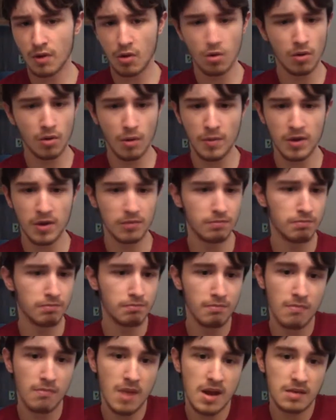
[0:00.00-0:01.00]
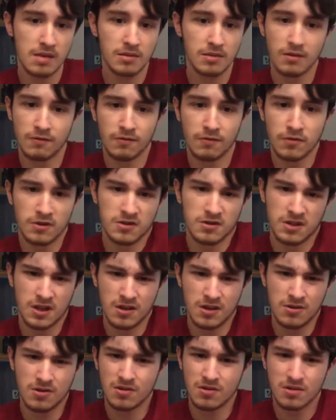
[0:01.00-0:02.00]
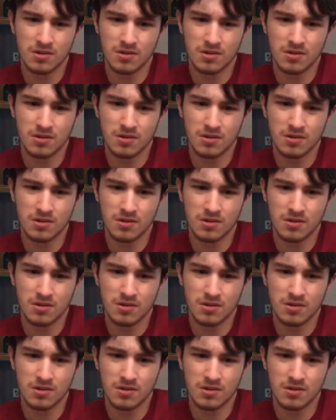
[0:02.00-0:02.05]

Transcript: I mean, mainly for Nintendo,